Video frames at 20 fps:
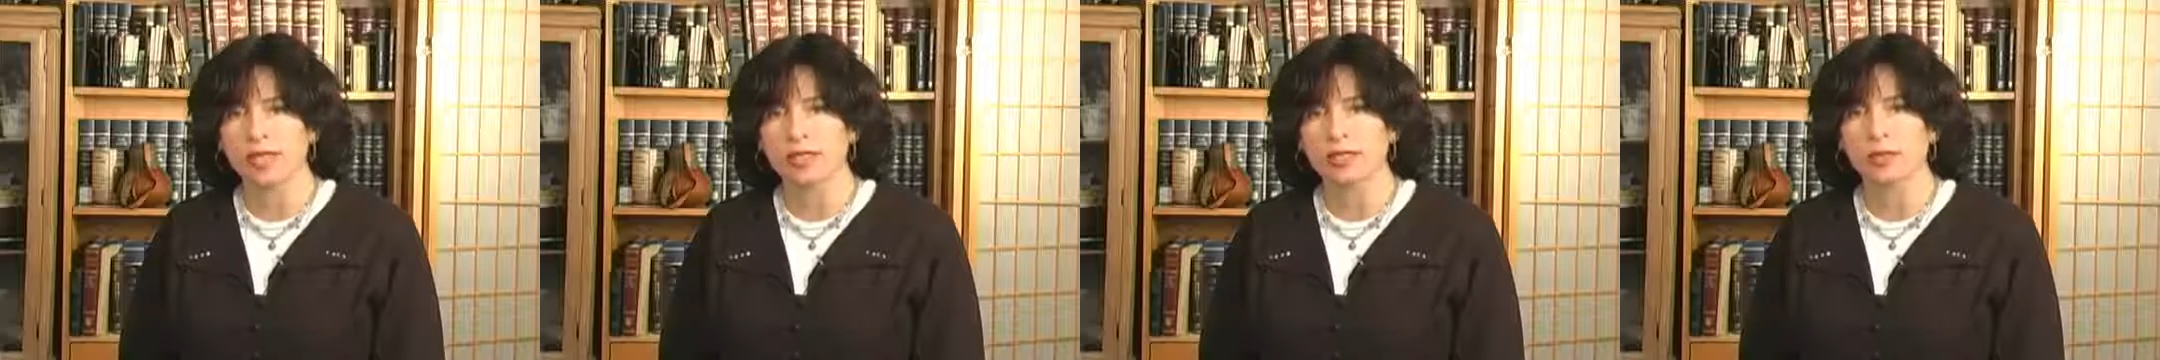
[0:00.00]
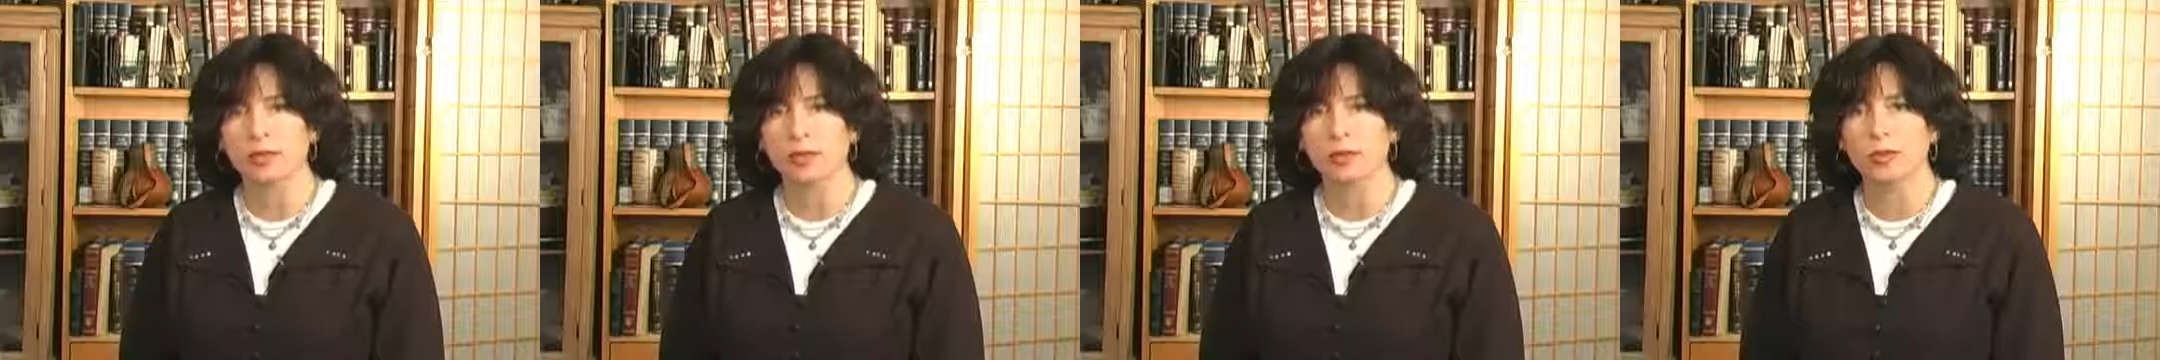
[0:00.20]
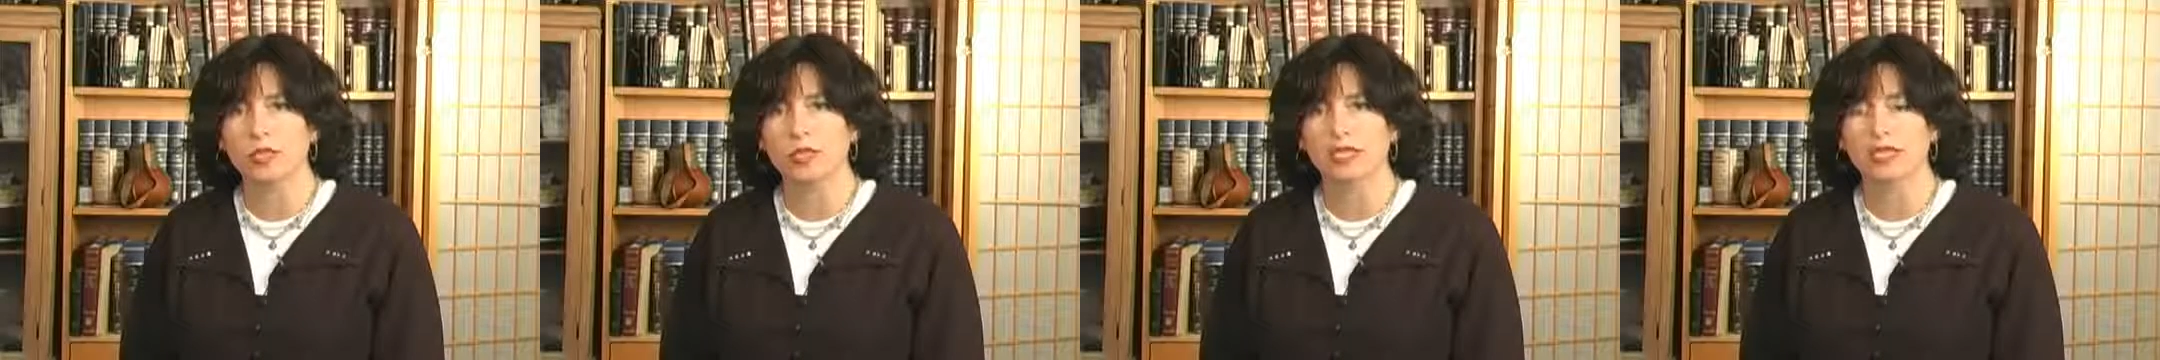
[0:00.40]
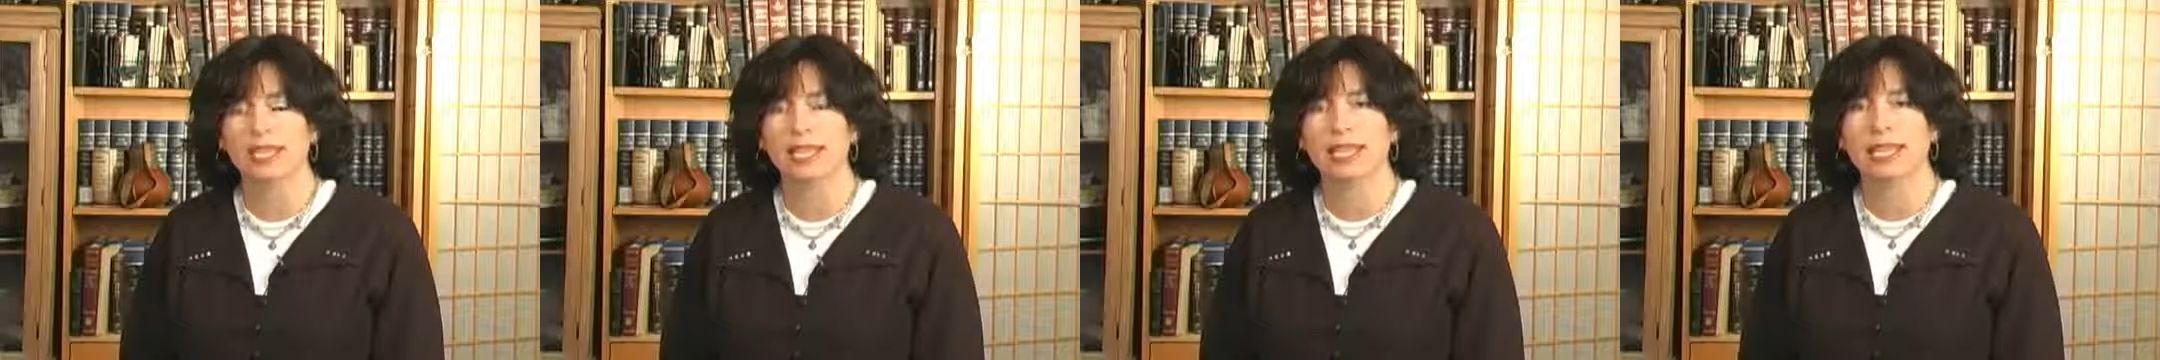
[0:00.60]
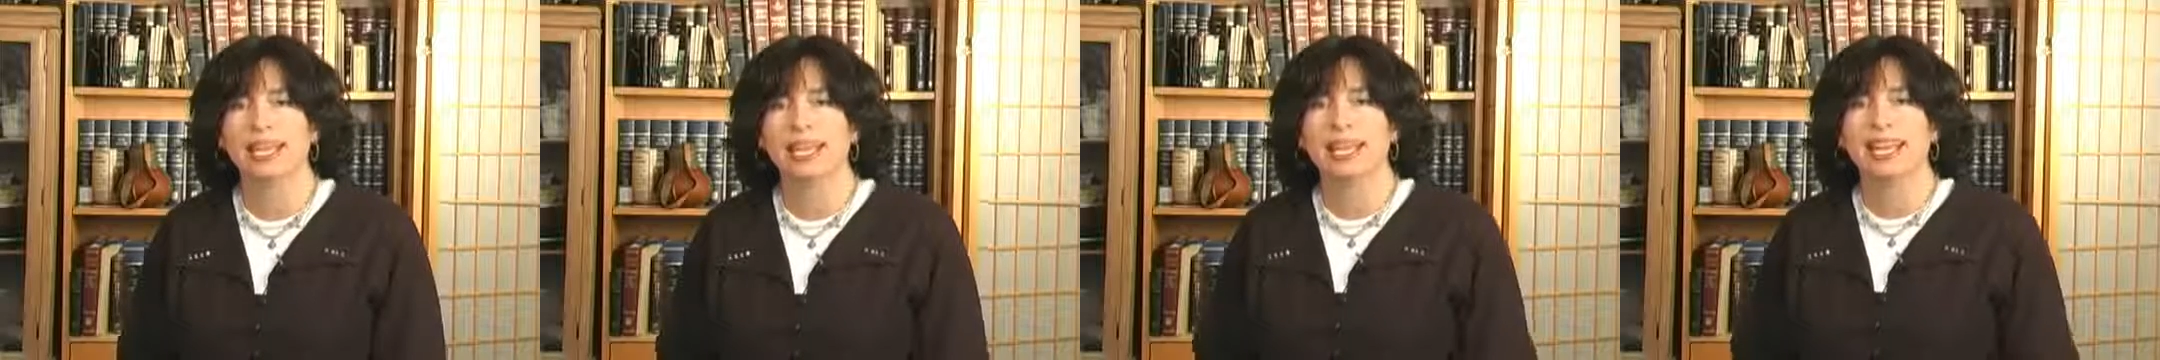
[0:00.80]
It's almost
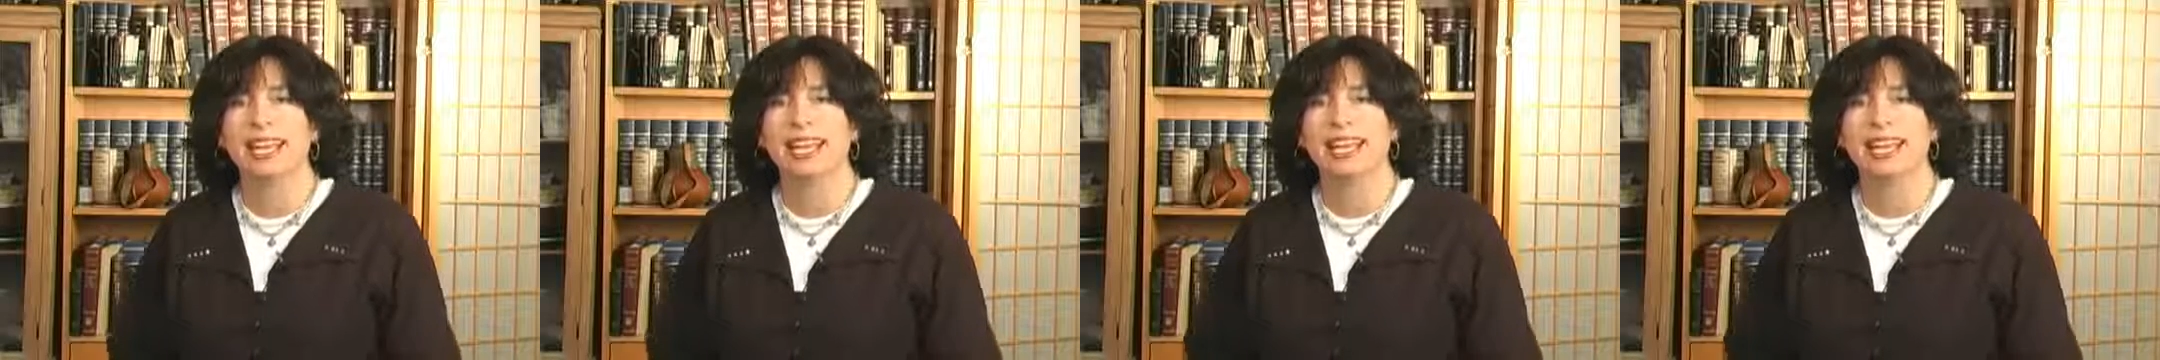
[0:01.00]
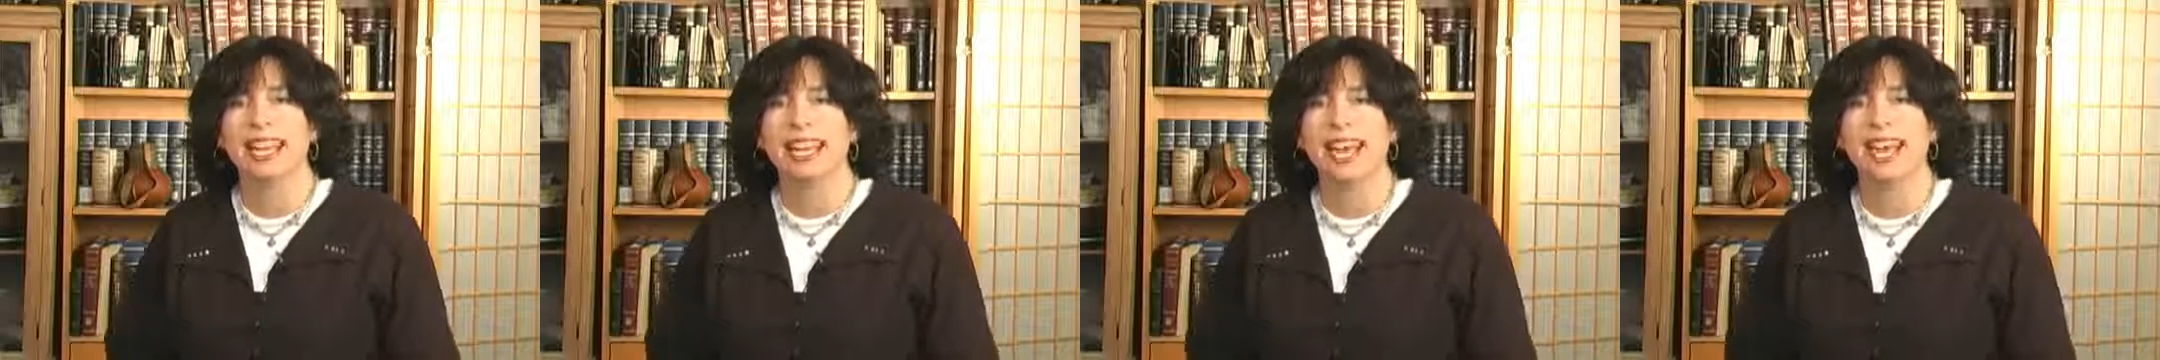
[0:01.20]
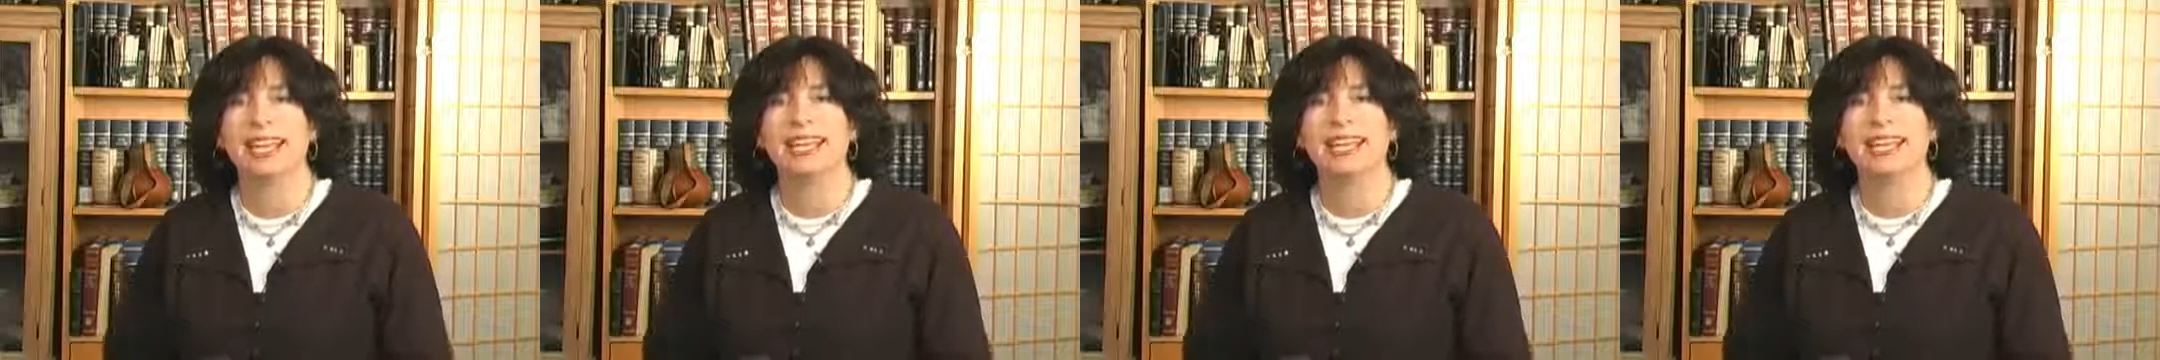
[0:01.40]
like an